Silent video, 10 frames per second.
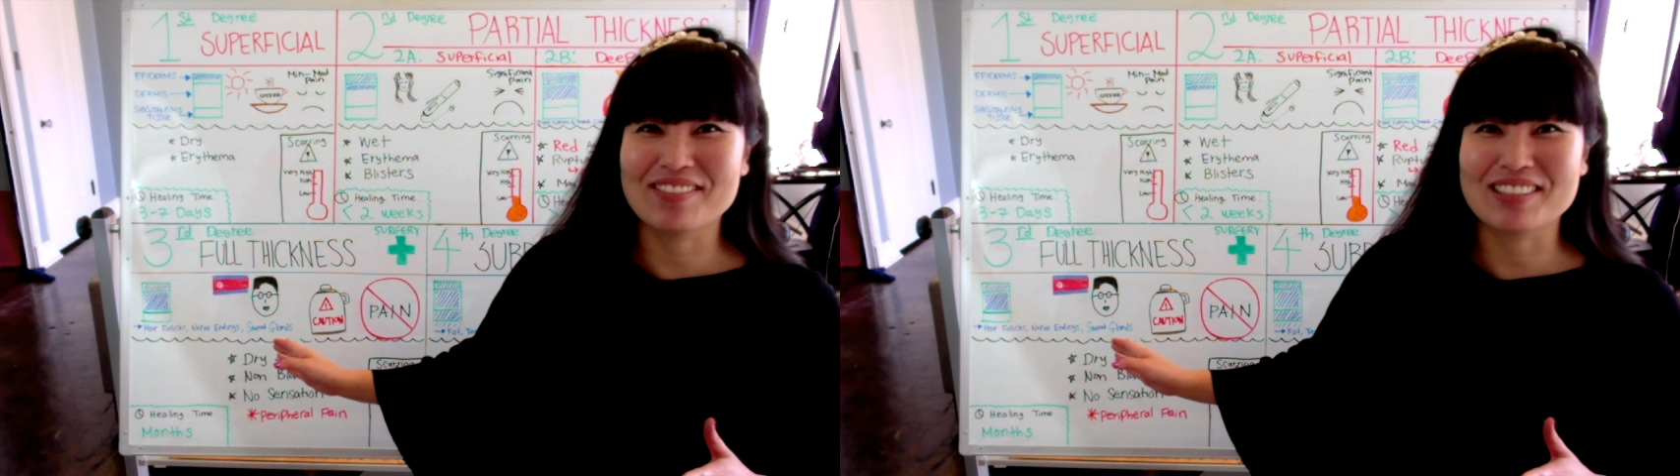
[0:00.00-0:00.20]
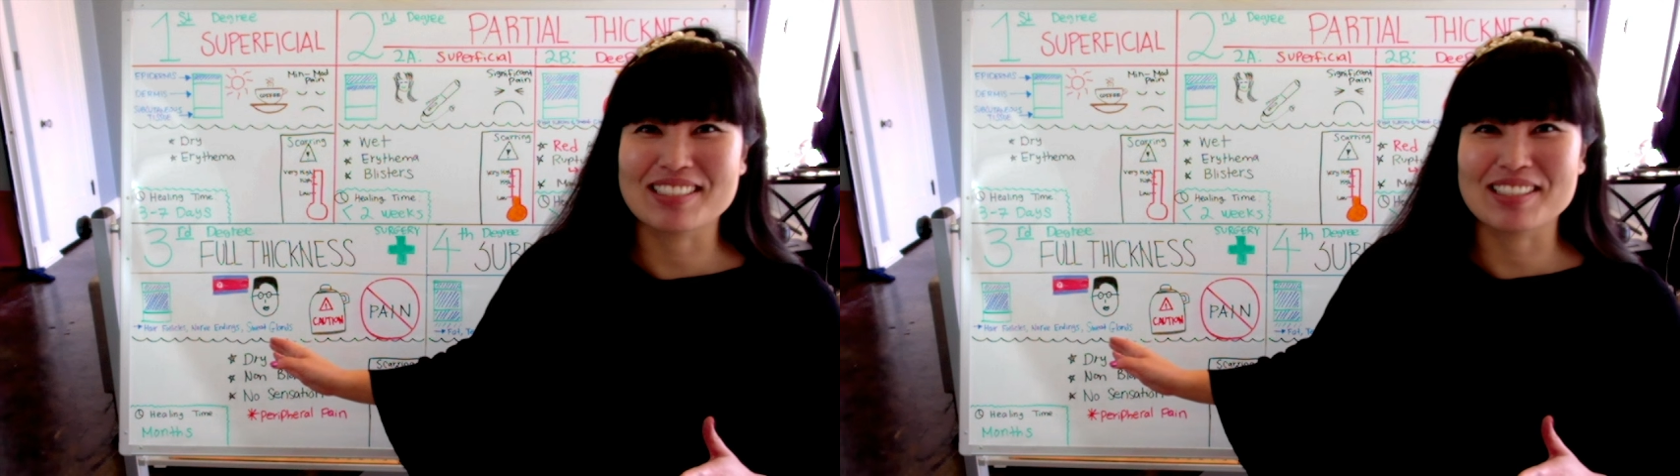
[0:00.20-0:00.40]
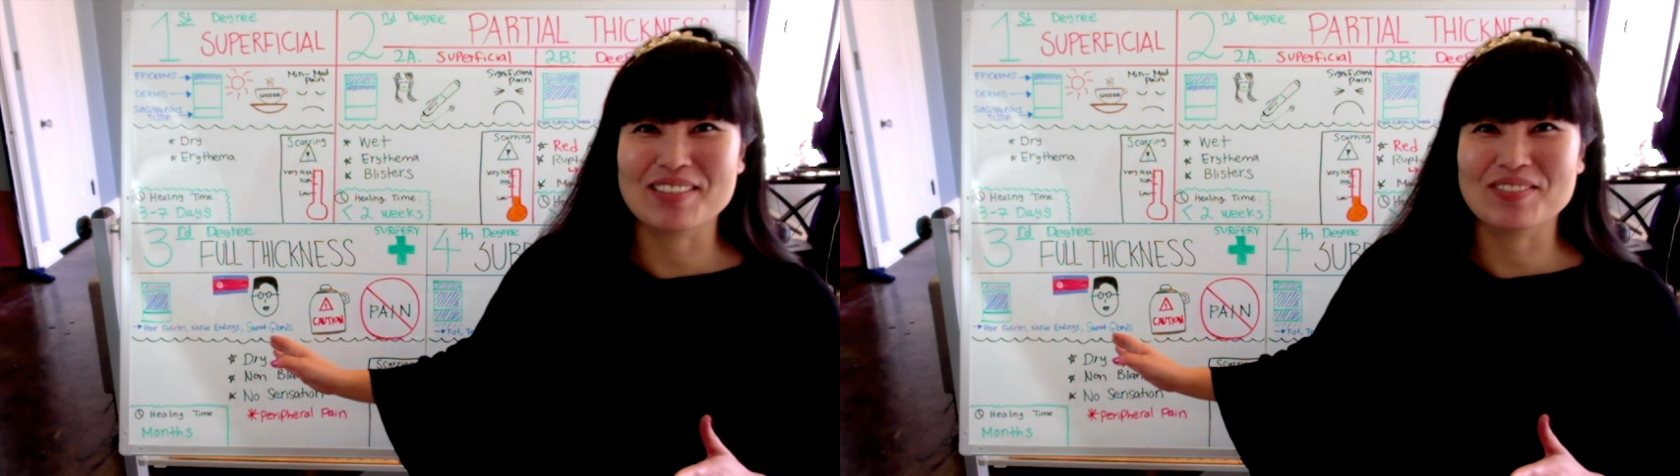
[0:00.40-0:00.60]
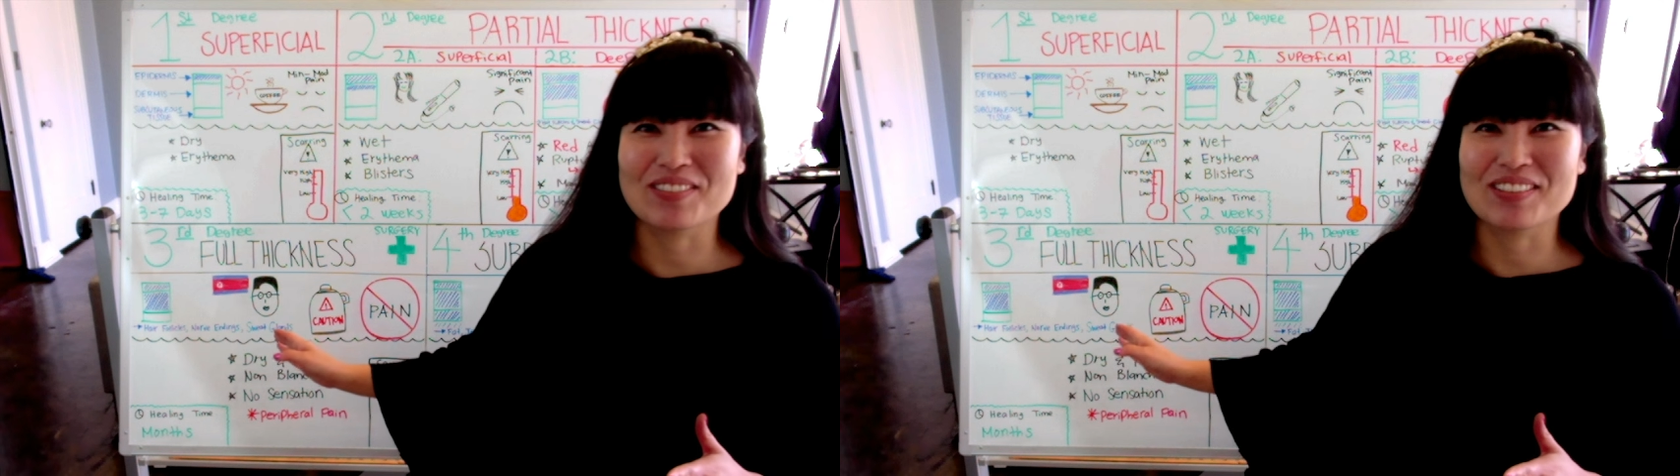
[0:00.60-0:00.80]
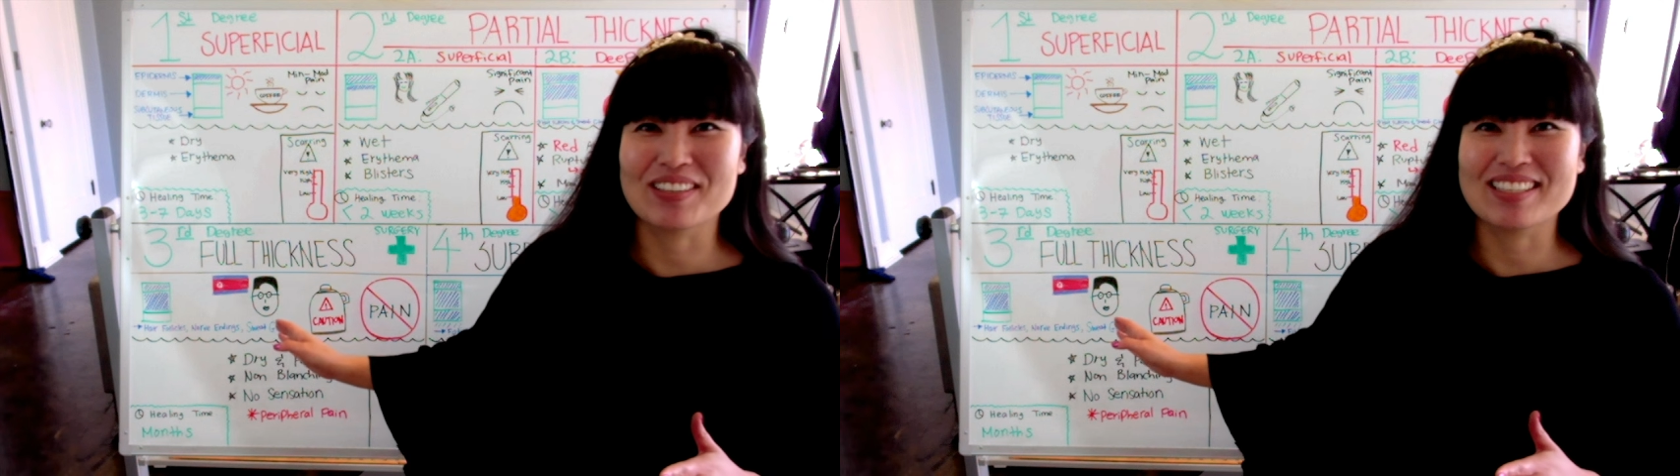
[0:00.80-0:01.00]
for some
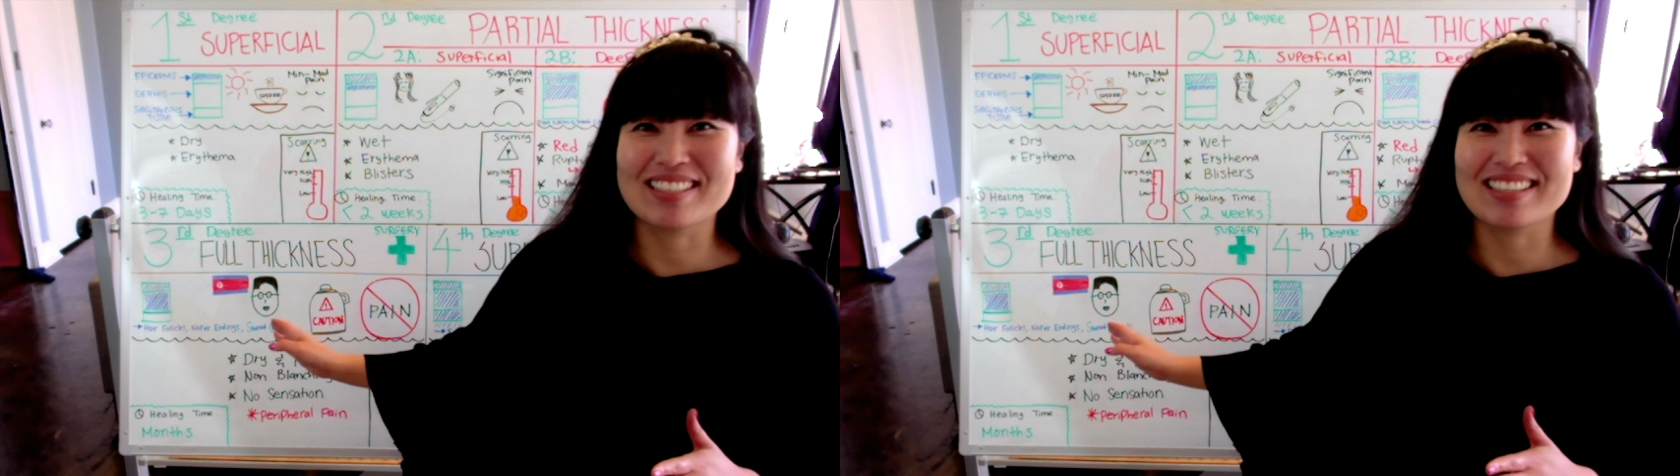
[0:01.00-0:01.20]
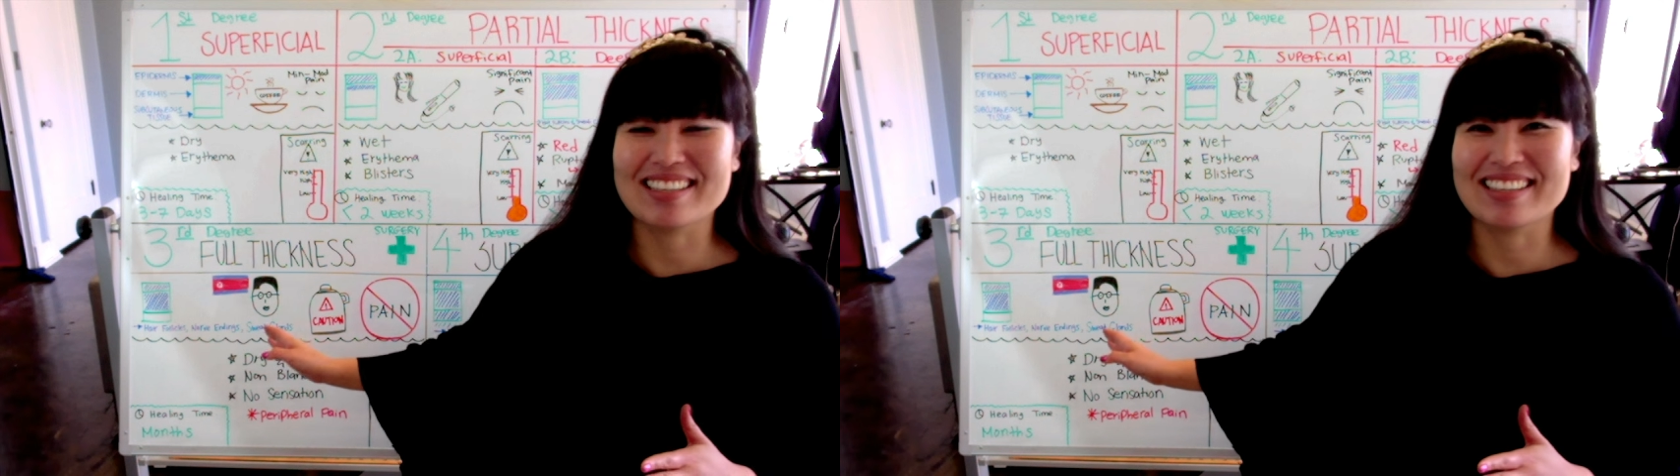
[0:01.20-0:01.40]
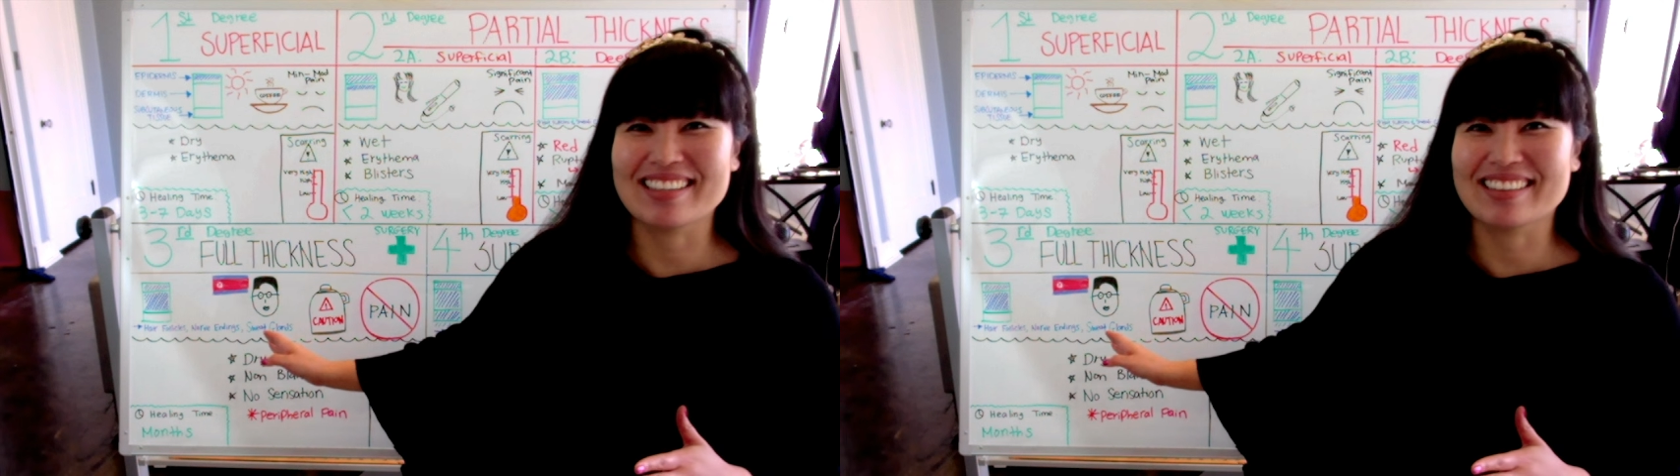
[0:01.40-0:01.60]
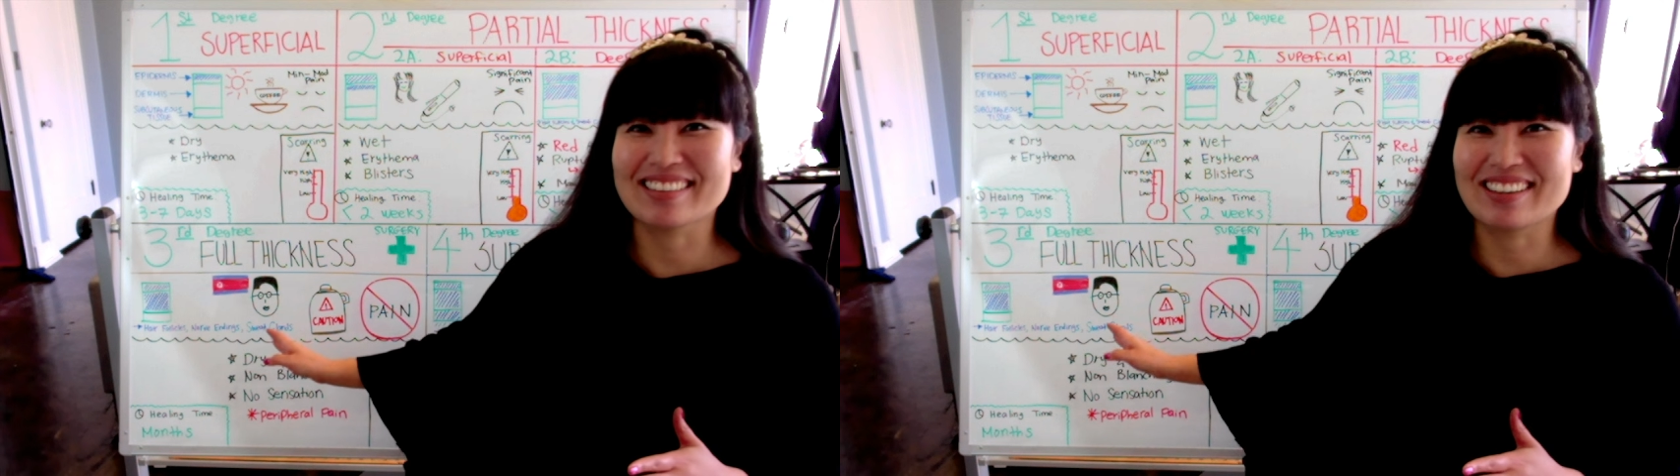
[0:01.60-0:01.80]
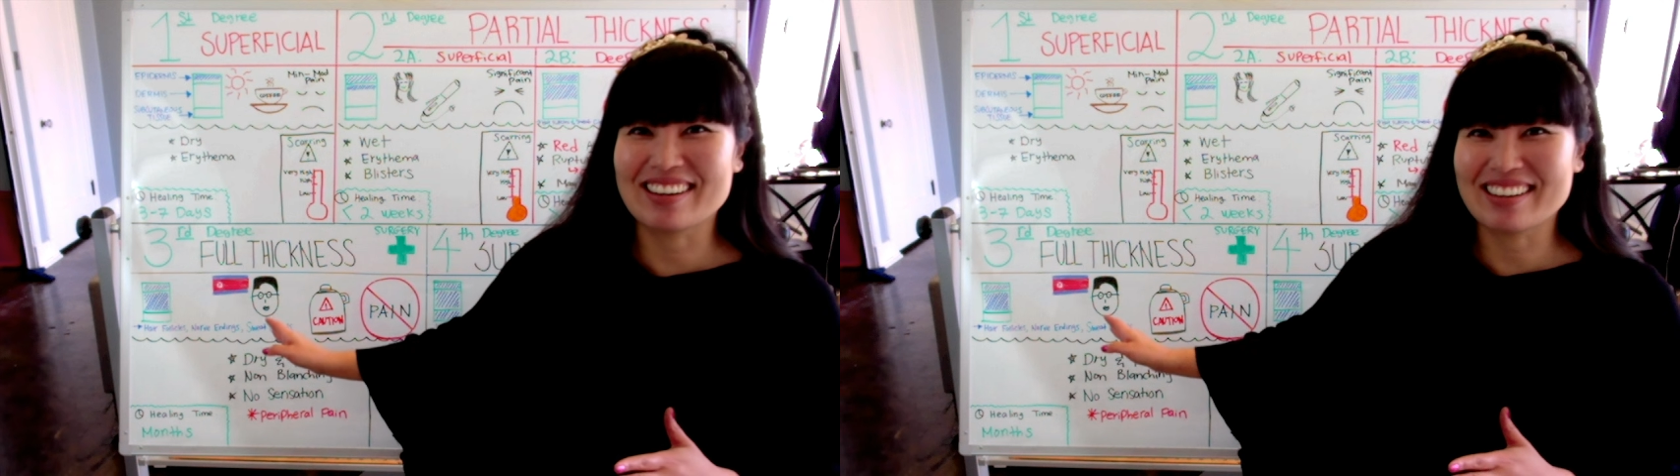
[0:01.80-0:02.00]
crazy
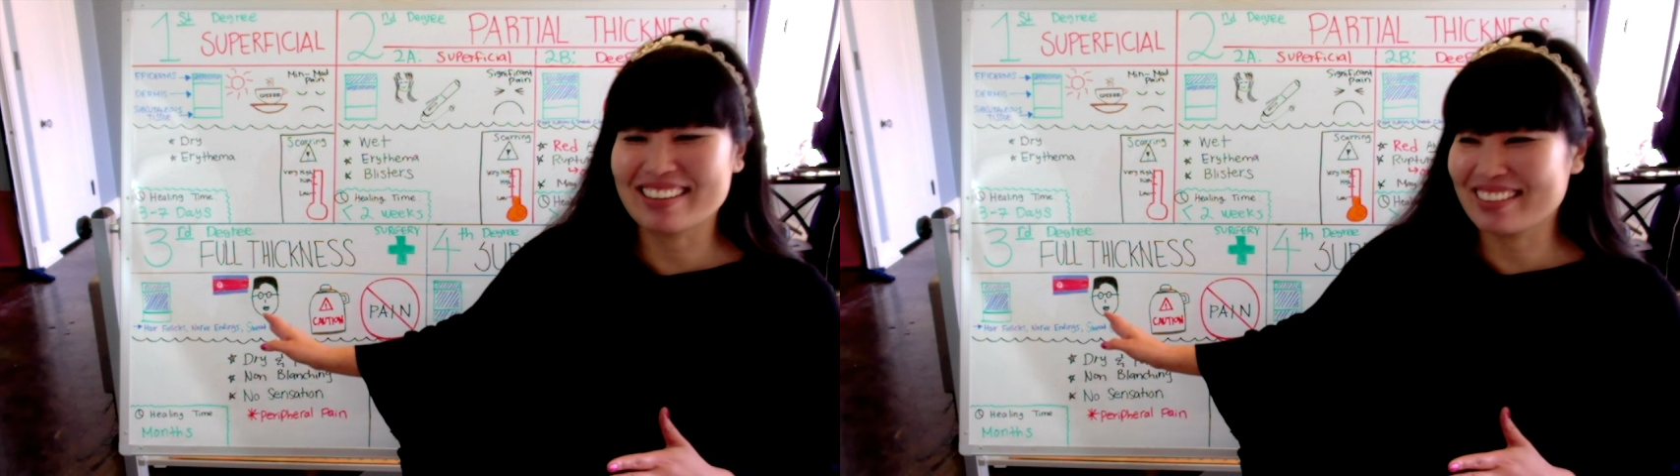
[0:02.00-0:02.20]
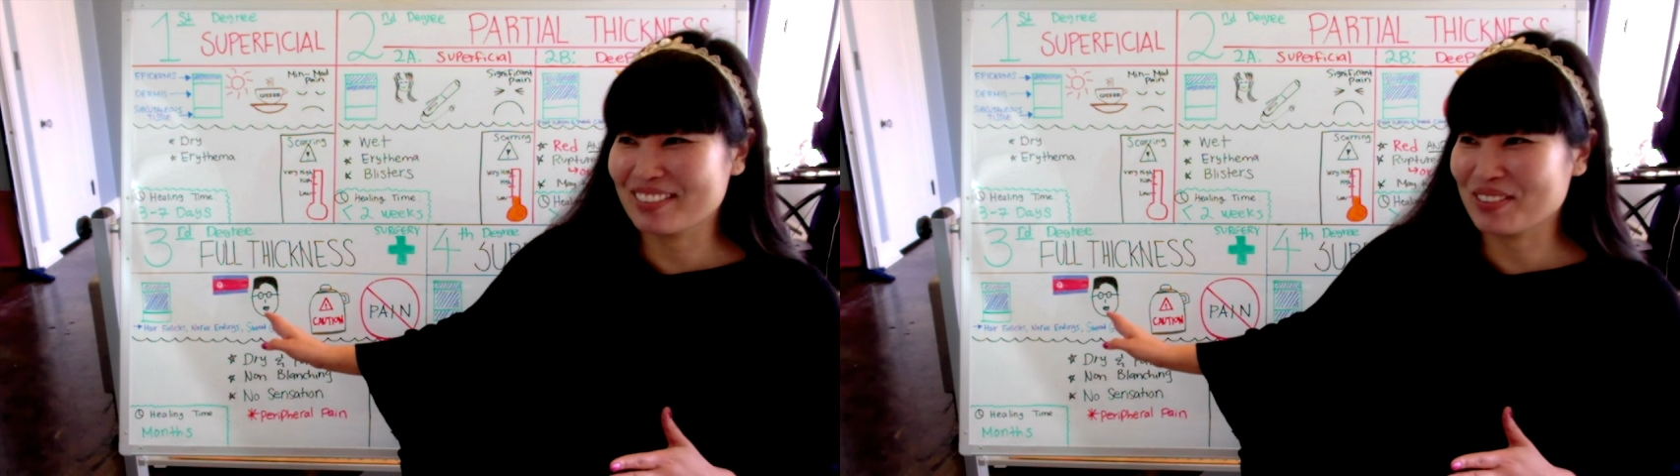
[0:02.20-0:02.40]
law,